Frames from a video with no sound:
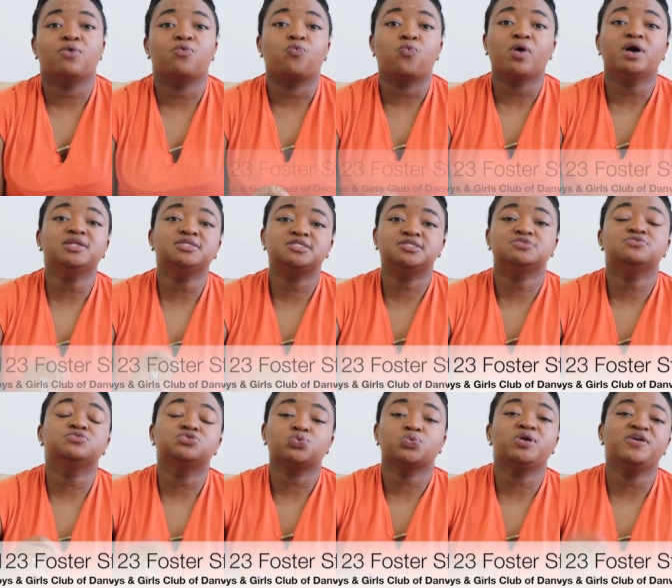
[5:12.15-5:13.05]

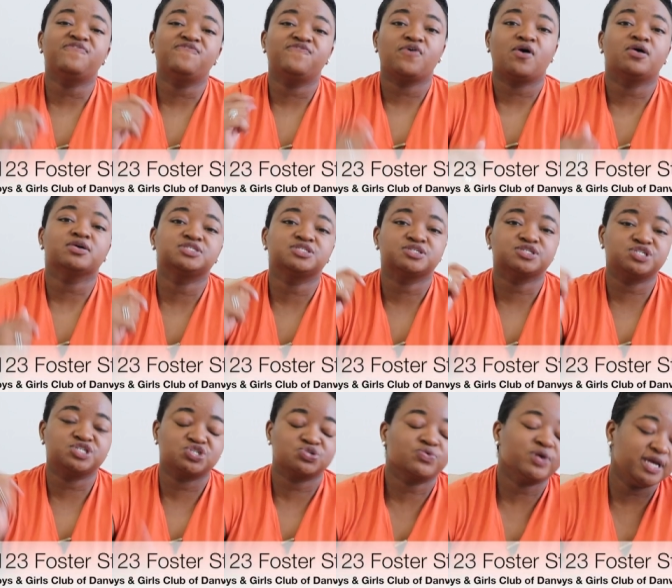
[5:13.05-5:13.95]
123 Foster
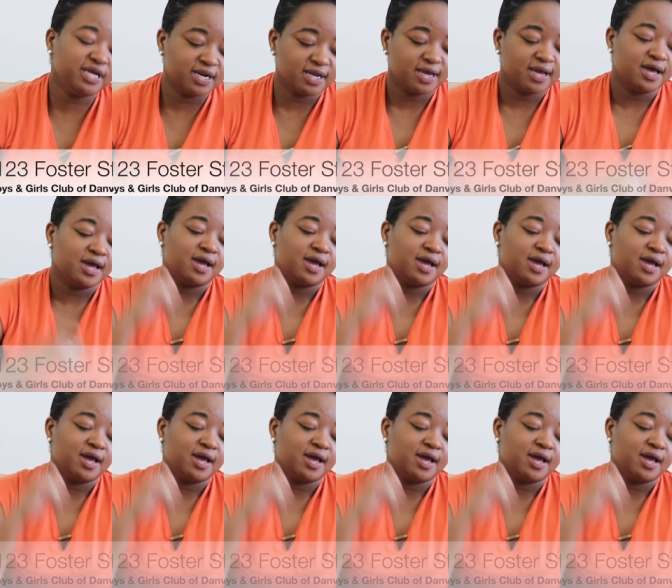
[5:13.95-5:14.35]
Street,